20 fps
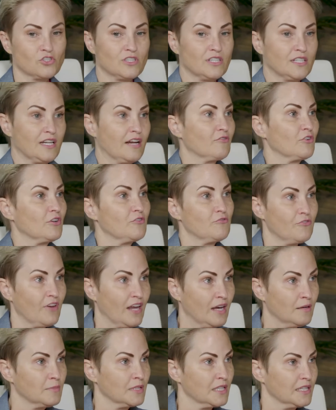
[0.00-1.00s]
and every
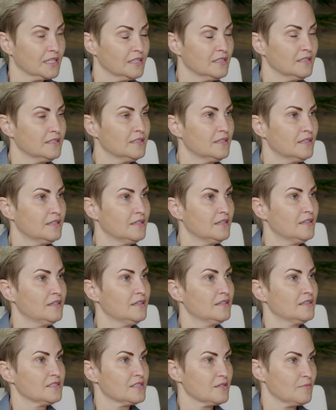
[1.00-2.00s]
family,
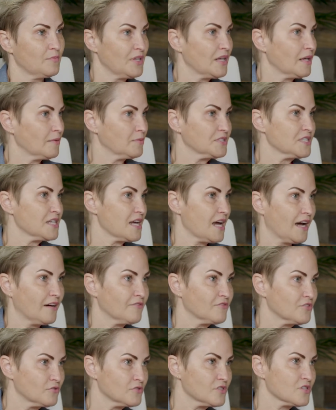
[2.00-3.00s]
to be able to
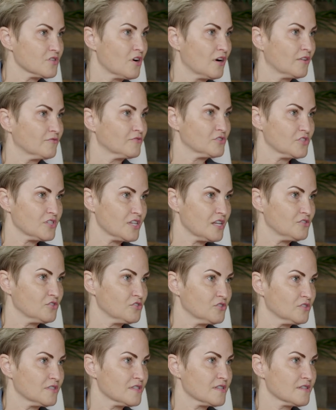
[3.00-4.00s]
have those
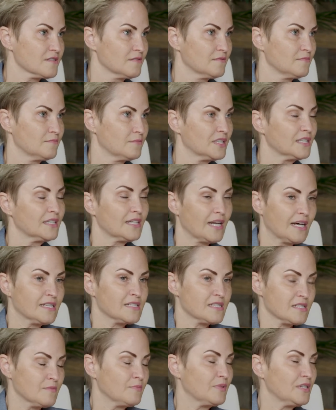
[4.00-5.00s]
conversations. But it
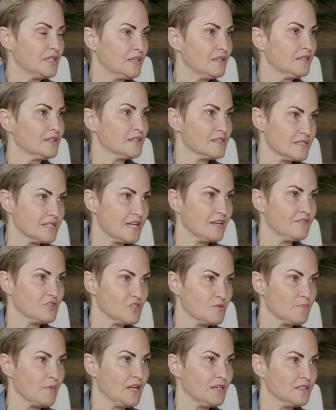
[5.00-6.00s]
has to be a safe
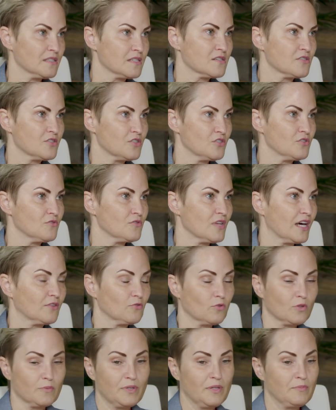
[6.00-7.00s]
space to do that,
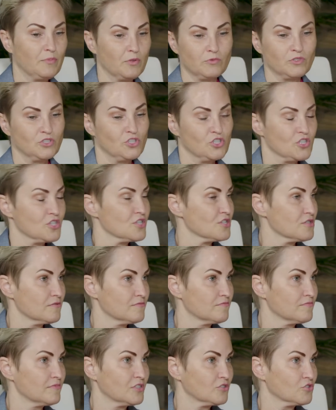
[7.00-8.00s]
or people will
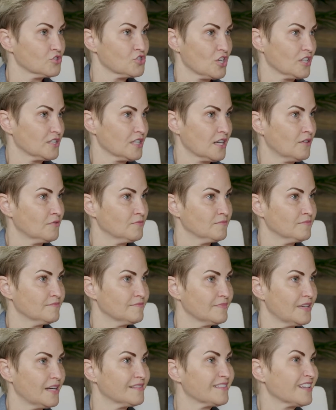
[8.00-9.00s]
they'll shut down
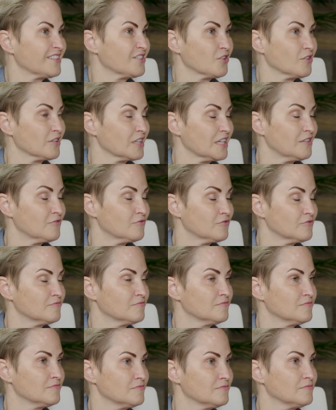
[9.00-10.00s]
and then they'll leave.
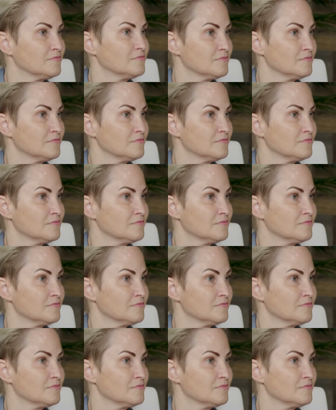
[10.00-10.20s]
Yeah,